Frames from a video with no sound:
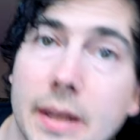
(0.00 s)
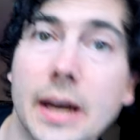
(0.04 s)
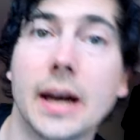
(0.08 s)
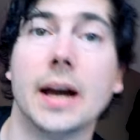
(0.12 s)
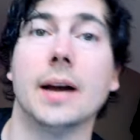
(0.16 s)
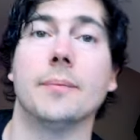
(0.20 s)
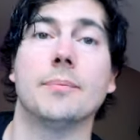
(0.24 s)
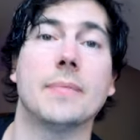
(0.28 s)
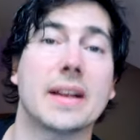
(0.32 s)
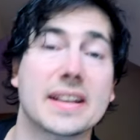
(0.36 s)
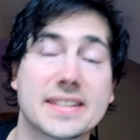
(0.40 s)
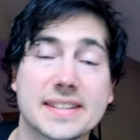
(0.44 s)

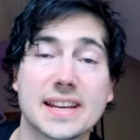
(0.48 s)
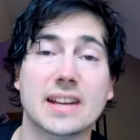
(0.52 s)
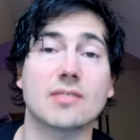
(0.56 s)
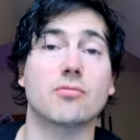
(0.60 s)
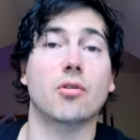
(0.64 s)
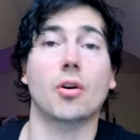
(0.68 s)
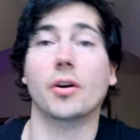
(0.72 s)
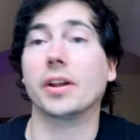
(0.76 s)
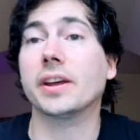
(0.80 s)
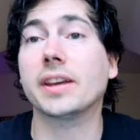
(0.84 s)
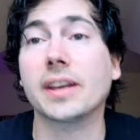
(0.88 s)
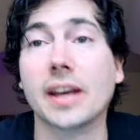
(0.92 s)
That's
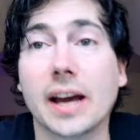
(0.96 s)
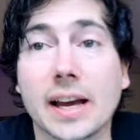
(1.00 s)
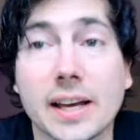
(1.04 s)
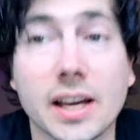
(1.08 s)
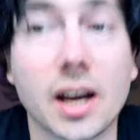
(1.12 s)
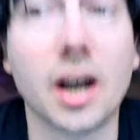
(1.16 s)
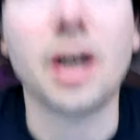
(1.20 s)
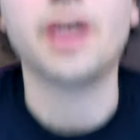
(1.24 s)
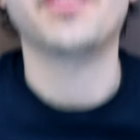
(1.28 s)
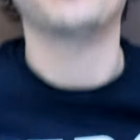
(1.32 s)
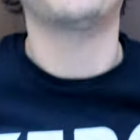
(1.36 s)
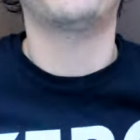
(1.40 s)
ironic, I
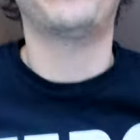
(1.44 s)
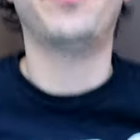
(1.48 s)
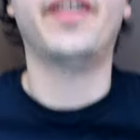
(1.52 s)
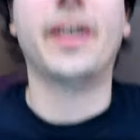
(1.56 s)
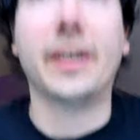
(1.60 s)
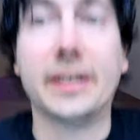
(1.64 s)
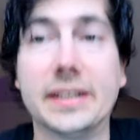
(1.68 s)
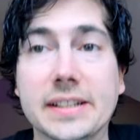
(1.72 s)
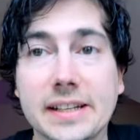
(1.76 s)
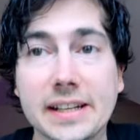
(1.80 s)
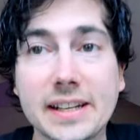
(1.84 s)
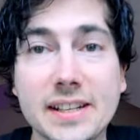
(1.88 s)
can't
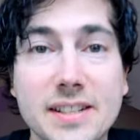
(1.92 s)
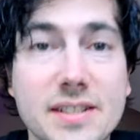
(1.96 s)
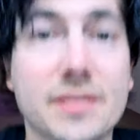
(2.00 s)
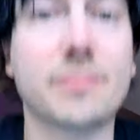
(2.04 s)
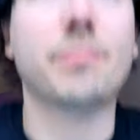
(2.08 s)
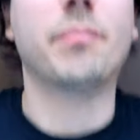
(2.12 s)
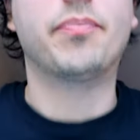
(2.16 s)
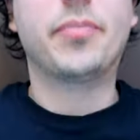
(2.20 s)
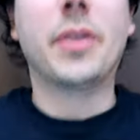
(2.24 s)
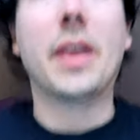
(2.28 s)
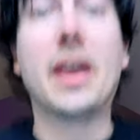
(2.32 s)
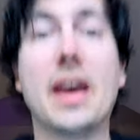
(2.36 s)
find it.
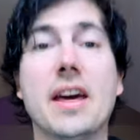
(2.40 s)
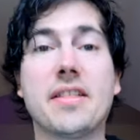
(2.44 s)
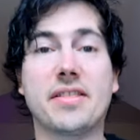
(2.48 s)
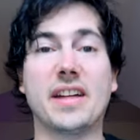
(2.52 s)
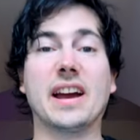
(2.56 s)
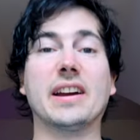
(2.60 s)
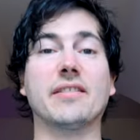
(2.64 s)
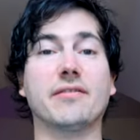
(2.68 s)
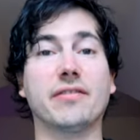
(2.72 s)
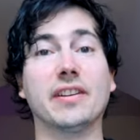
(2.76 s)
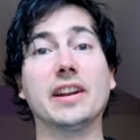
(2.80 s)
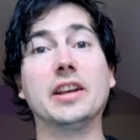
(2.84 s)

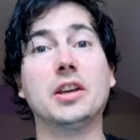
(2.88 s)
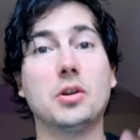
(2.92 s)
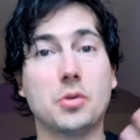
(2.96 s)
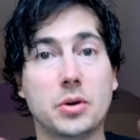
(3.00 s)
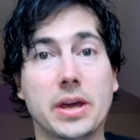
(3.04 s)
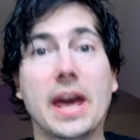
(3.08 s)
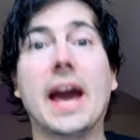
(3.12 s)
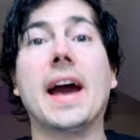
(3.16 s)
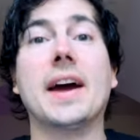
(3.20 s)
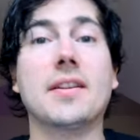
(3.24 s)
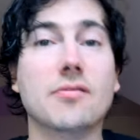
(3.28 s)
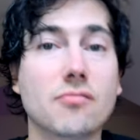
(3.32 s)
Thankfully you
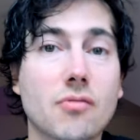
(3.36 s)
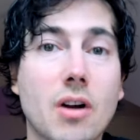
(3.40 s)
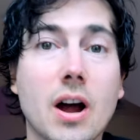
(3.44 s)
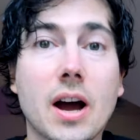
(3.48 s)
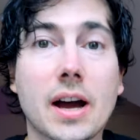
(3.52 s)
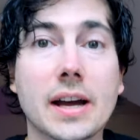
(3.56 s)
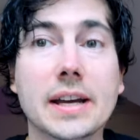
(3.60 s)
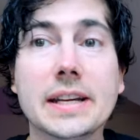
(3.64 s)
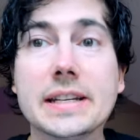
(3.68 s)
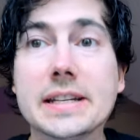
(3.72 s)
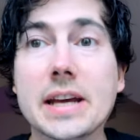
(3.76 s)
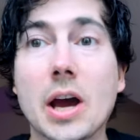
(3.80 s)
can
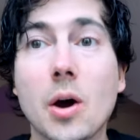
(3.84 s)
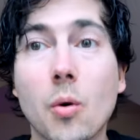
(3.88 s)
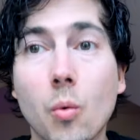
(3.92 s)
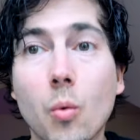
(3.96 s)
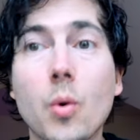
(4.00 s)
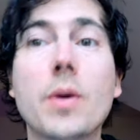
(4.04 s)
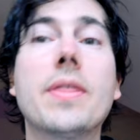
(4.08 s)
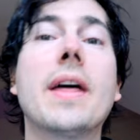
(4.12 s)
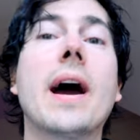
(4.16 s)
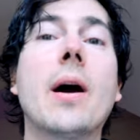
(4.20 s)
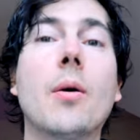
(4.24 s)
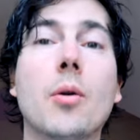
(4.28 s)
ride
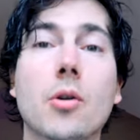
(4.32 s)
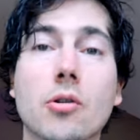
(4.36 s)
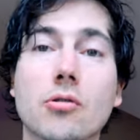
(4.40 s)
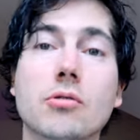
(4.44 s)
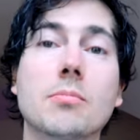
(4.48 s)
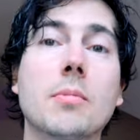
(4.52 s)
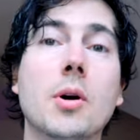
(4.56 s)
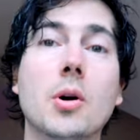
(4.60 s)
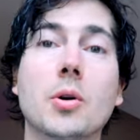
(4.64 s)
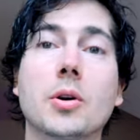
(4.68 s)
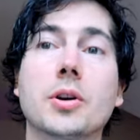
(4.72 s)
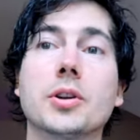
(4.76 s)
without a
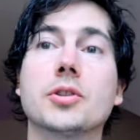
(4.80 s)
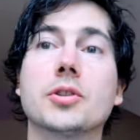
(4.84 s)
remote